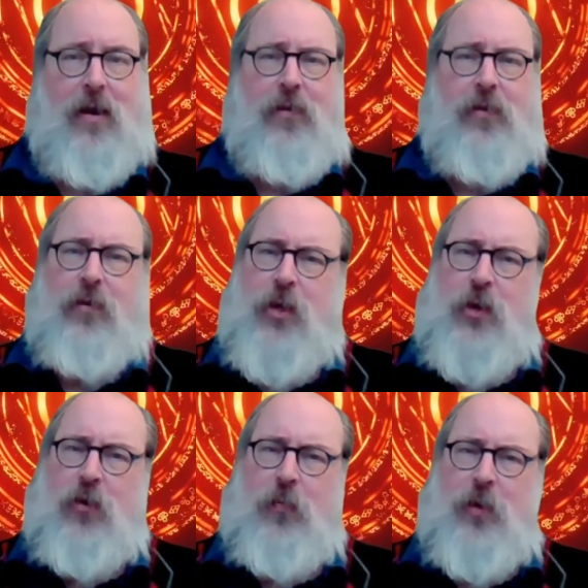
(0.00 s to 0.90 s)
The
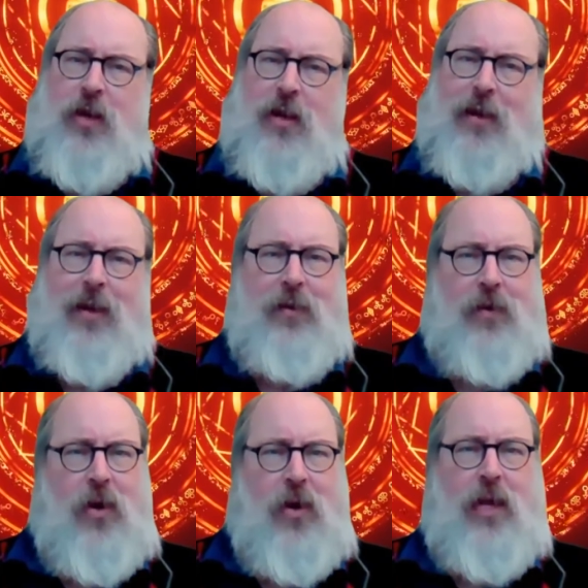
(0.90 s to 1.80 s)
ritual of pretending not to
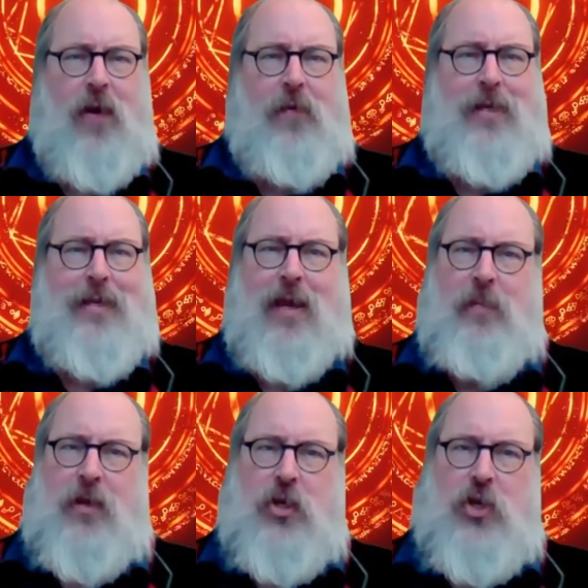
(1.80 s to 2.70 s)
know the obvious is not
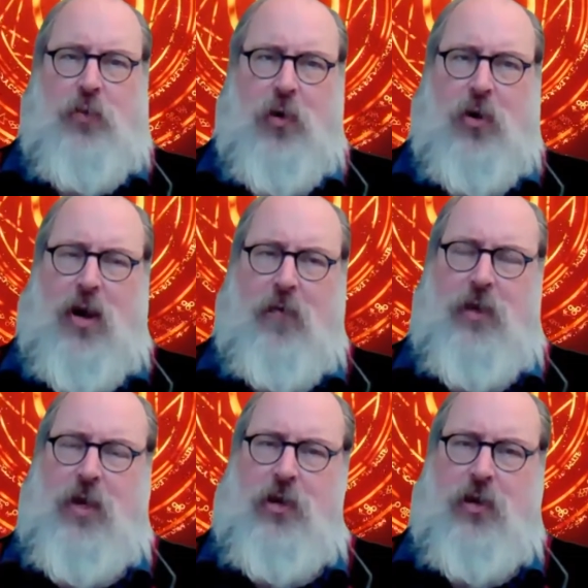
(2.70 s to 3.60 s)
meant to spur
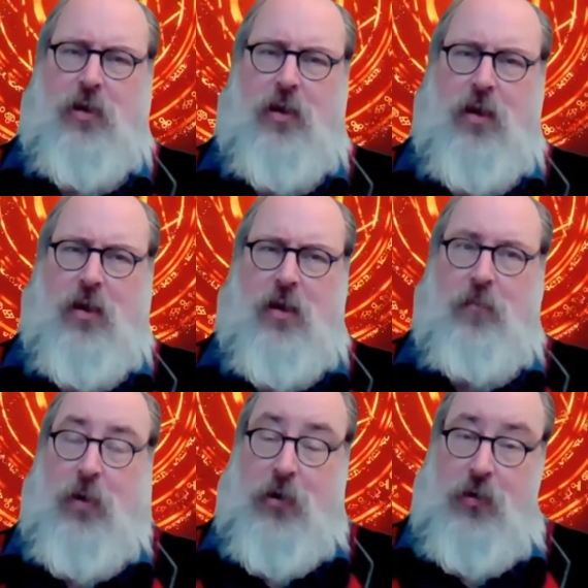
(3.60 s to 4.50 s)
conversation,
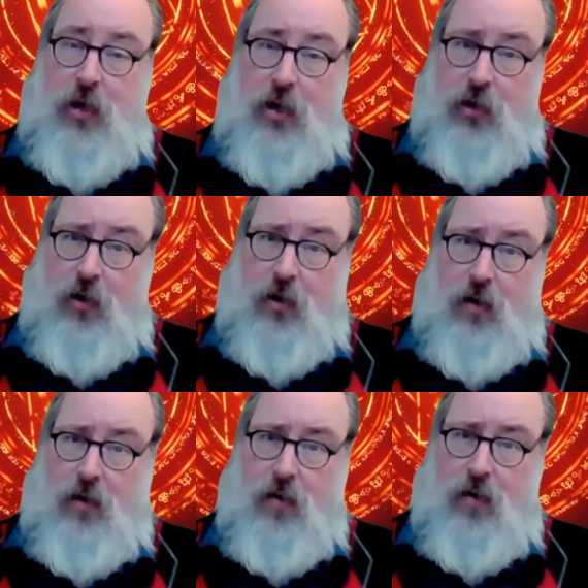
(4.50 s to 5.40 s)
but to deter it.
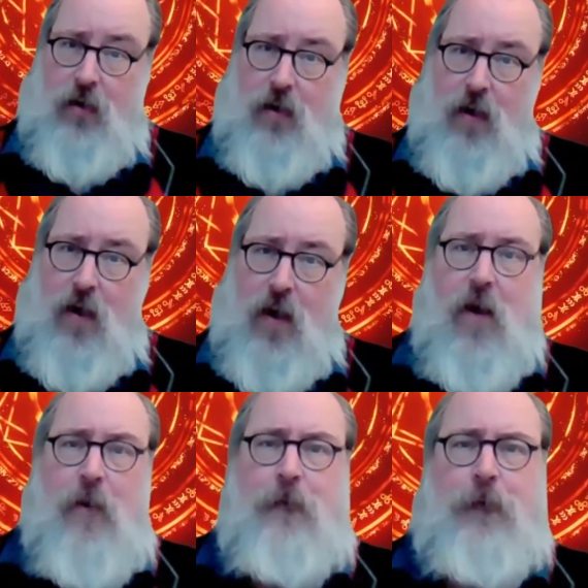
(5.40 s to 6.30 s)

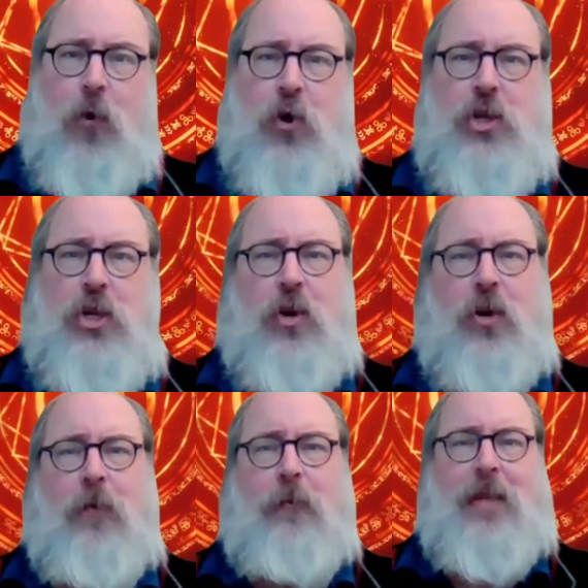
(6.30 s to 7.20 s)
Forcing
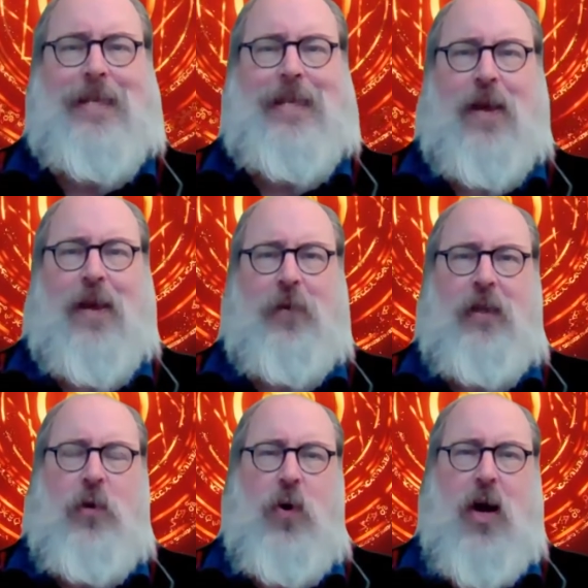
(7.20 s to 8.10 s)
all philosophical
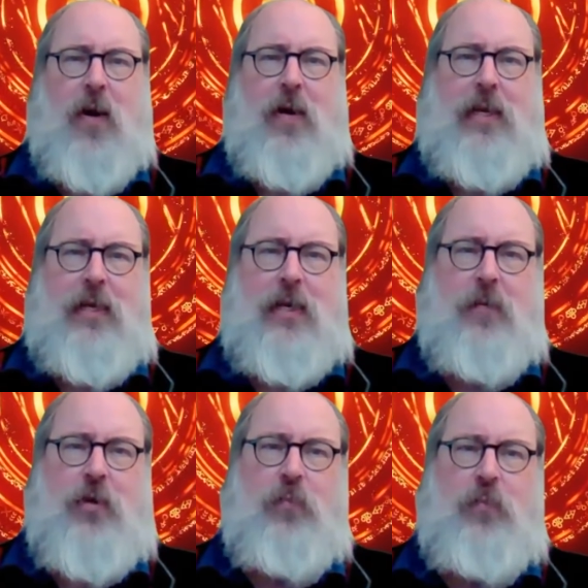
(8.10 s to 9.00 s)
inquiries into the
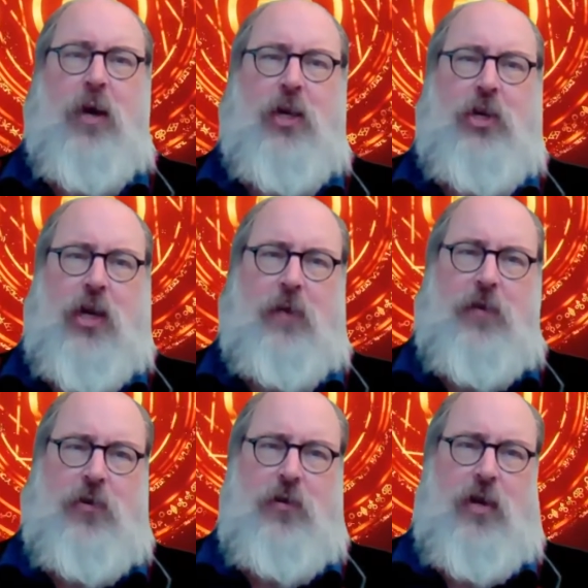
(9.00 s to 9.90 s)
most boring channel of the
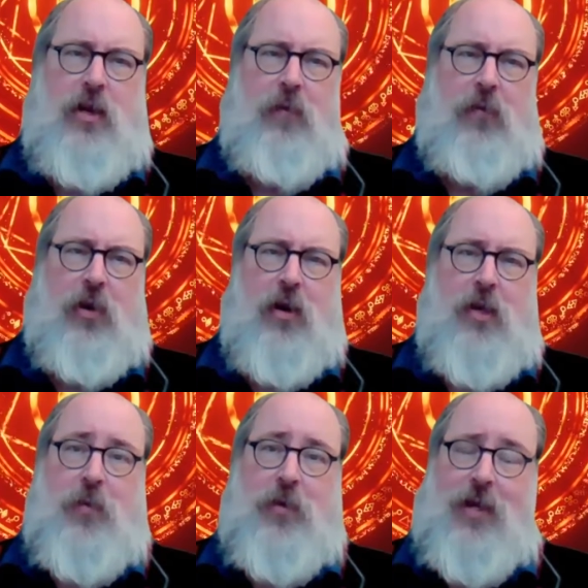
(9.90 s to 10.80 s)
stream of thought is
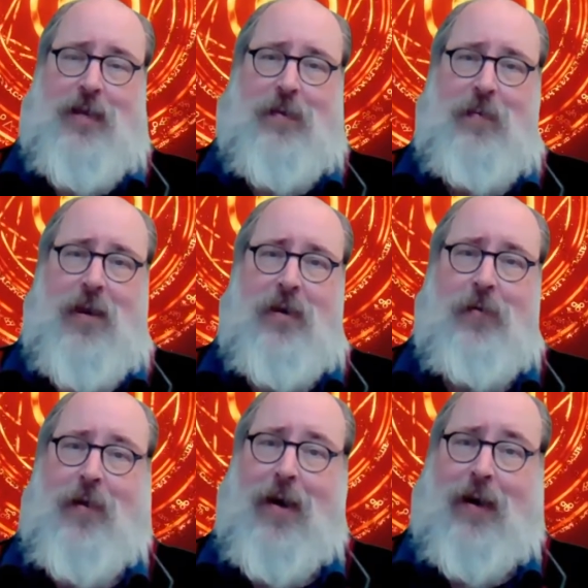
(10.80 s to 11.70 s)
precisely meant to
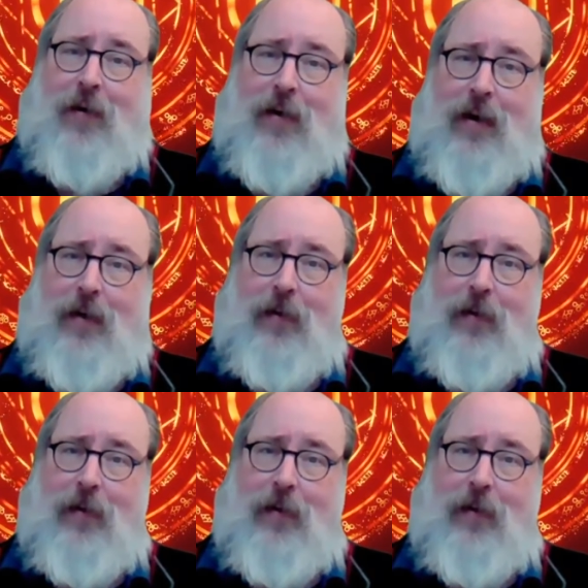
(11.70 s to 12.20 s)
run out of ground.